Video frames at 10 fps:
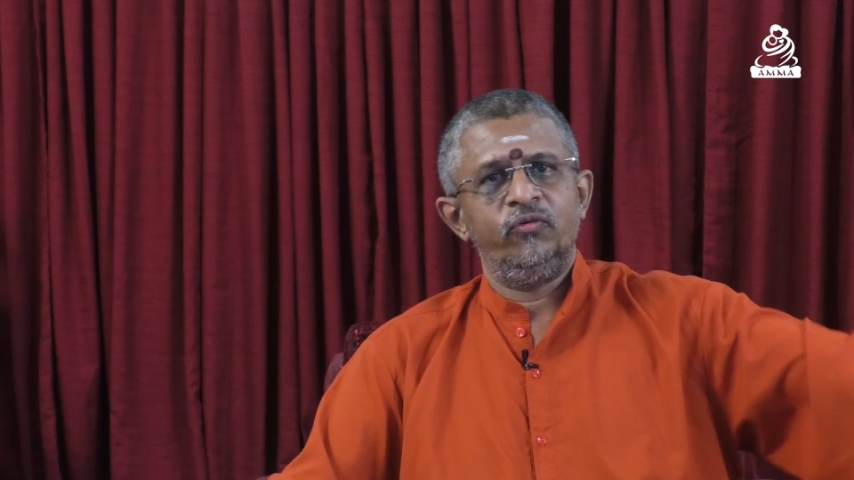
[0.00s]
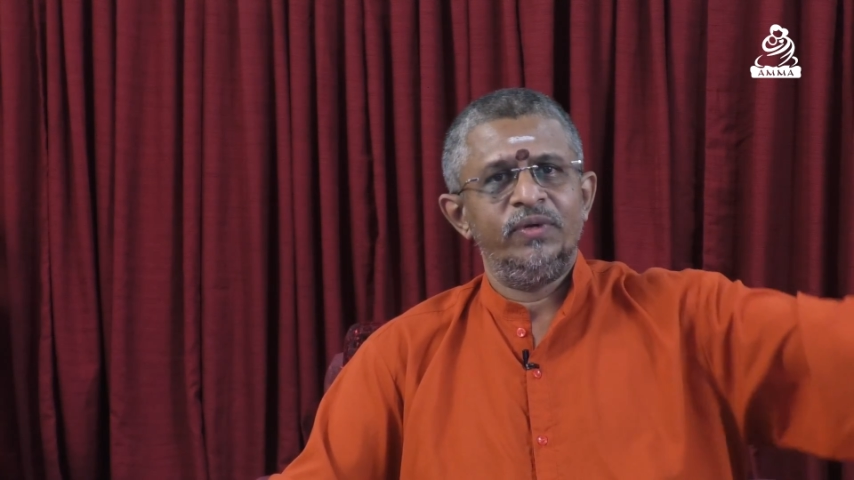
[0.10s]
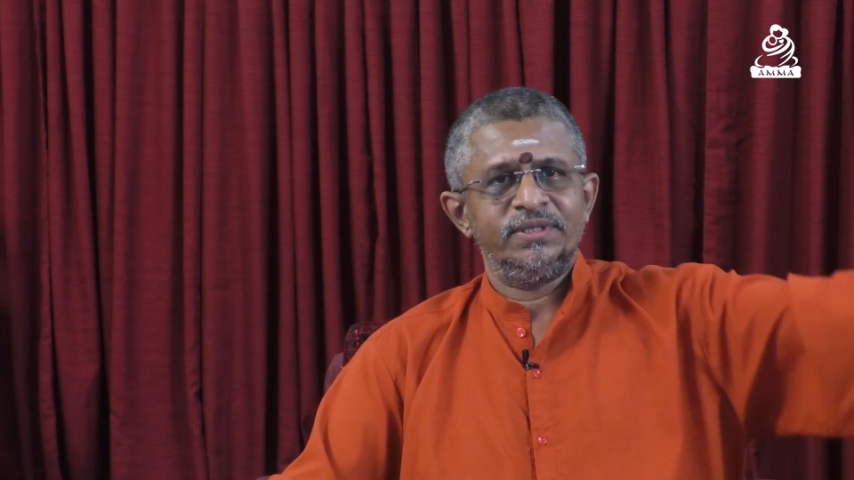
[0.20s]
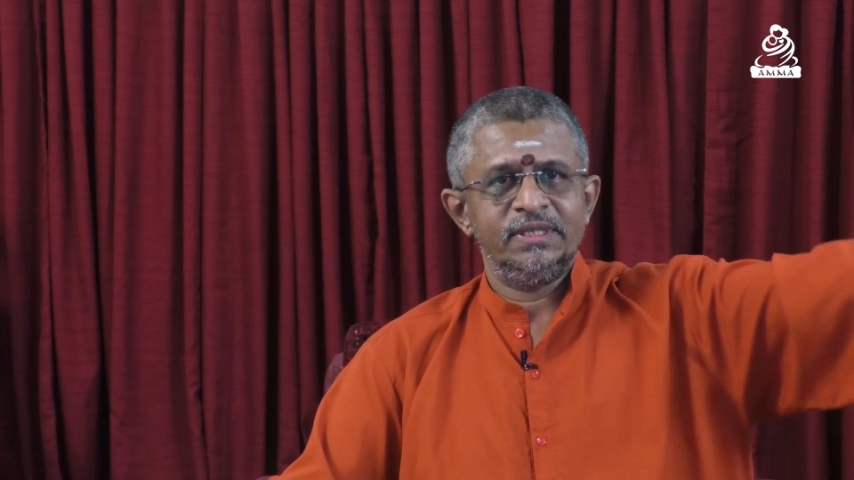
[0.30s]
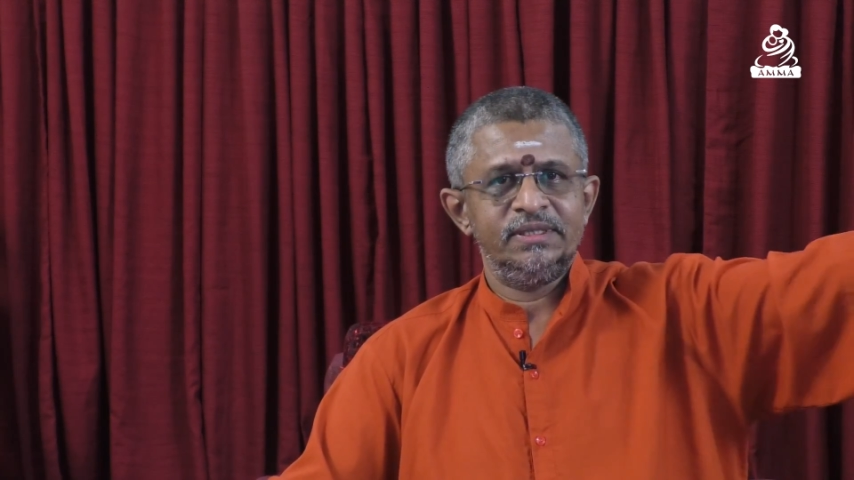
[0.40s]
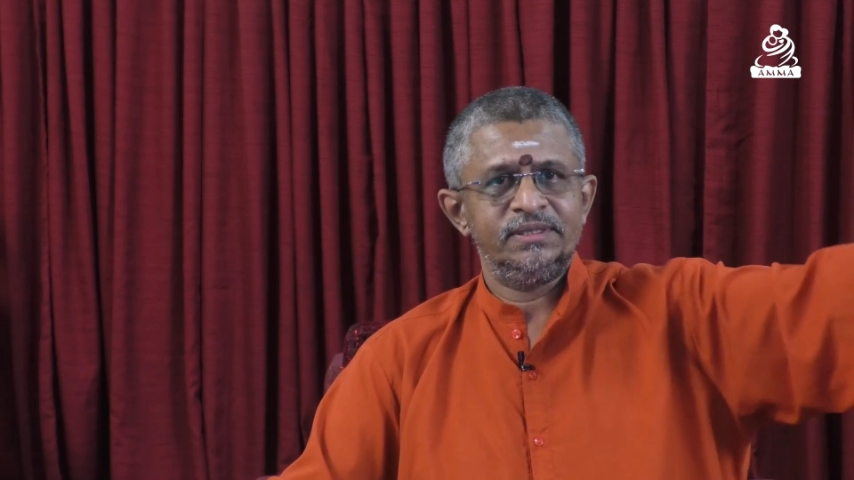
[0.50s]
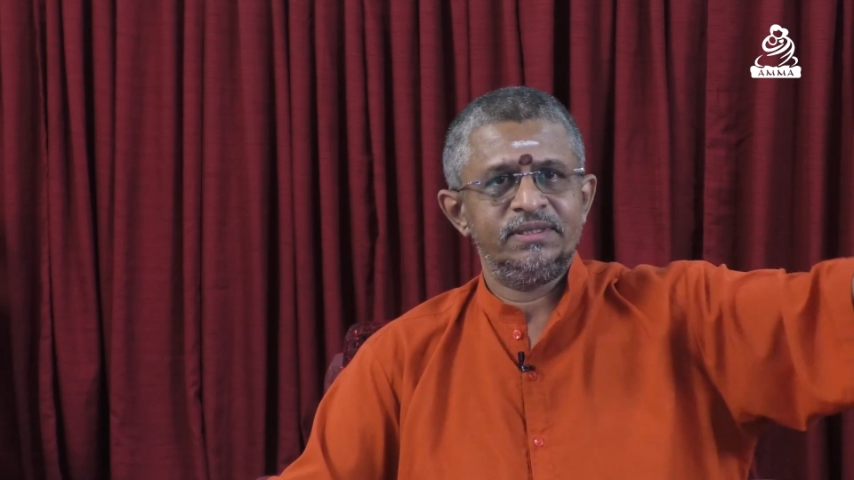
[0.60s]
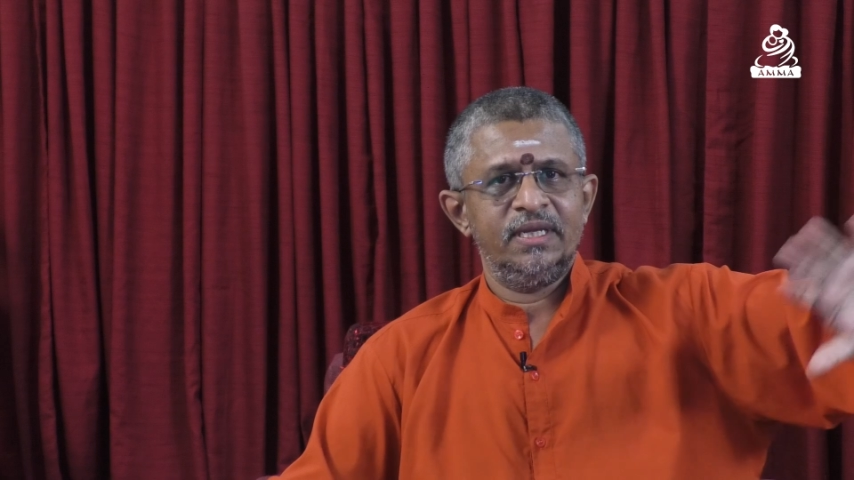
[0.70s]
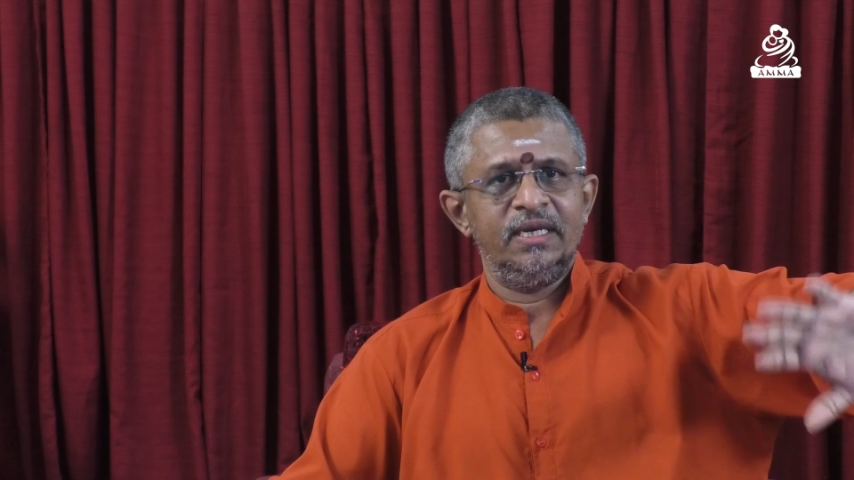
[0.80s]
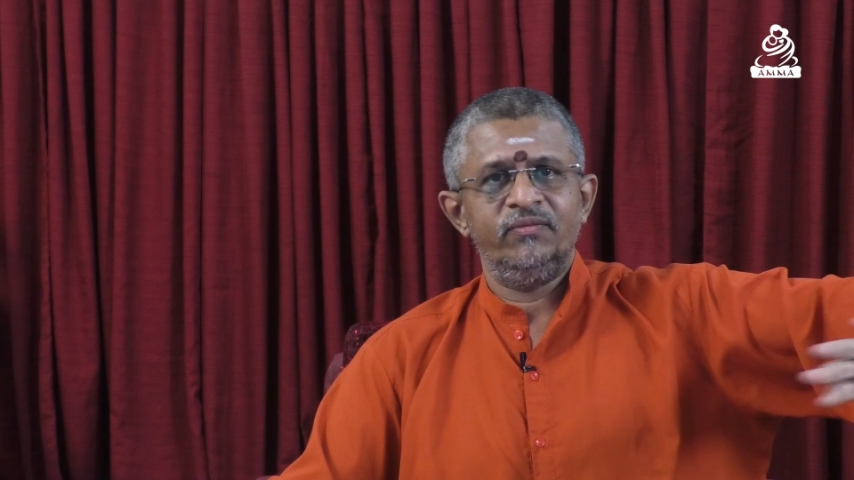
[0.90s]
food
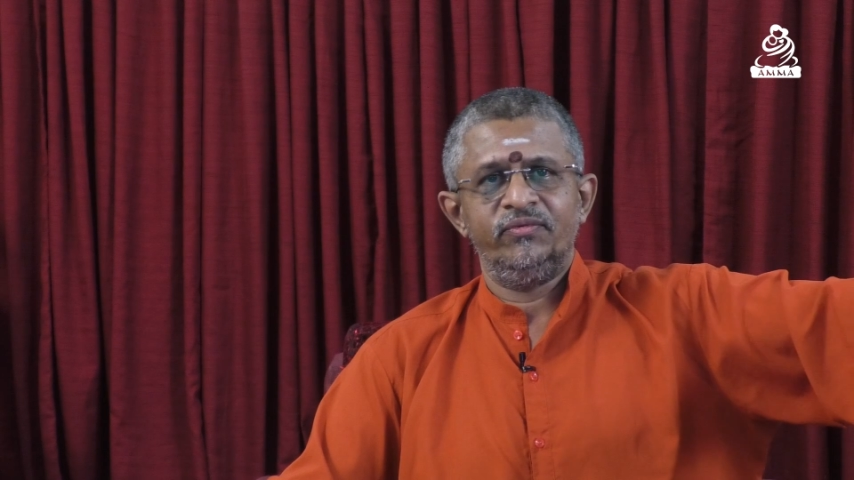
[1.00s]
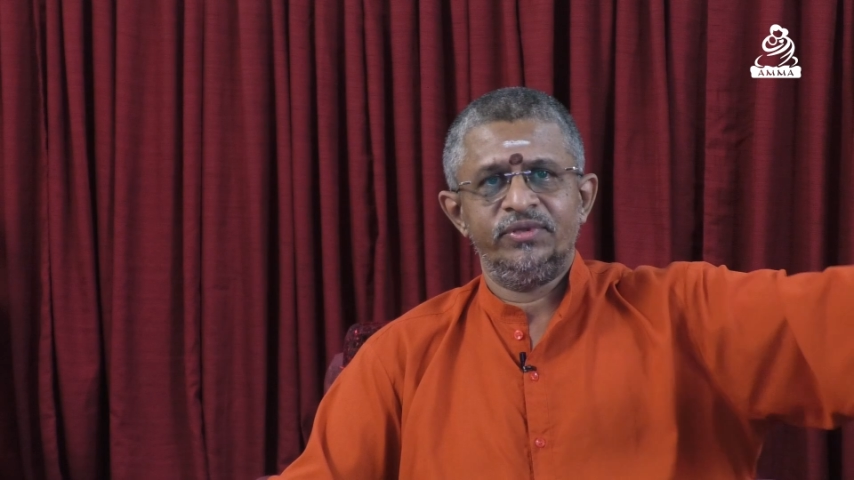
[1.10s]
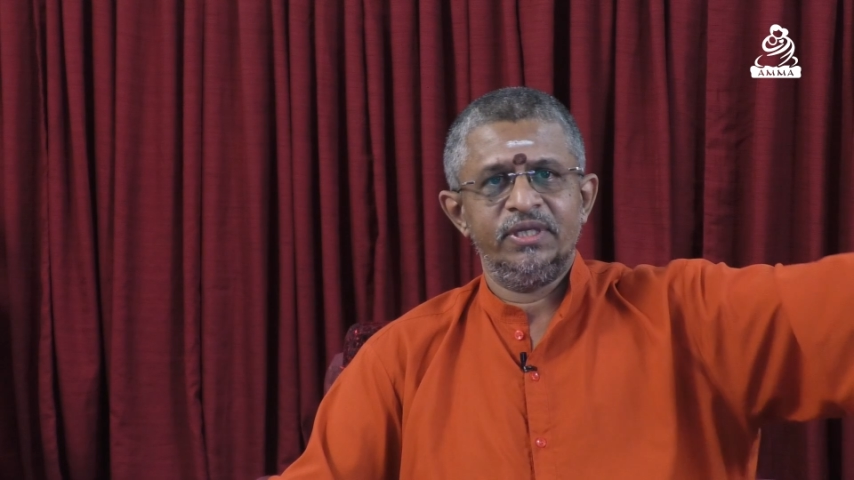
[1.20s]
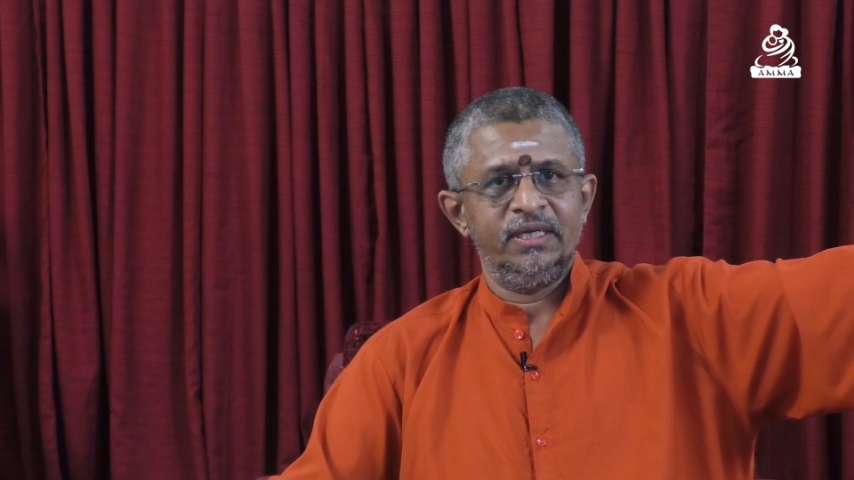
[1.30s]
vessels and